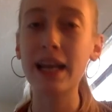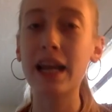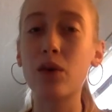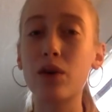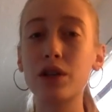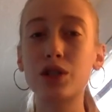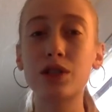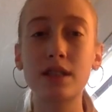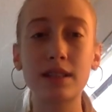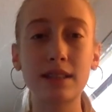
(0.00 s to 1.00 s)
in order to
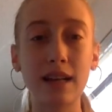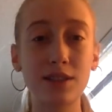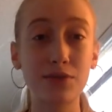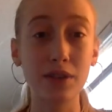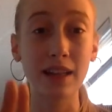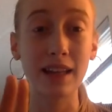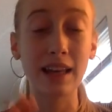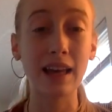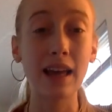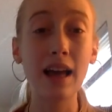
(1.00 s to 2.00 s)

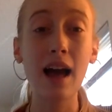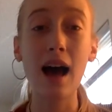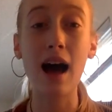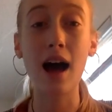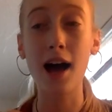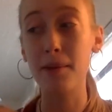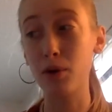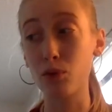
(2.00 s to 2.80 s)
successfully um,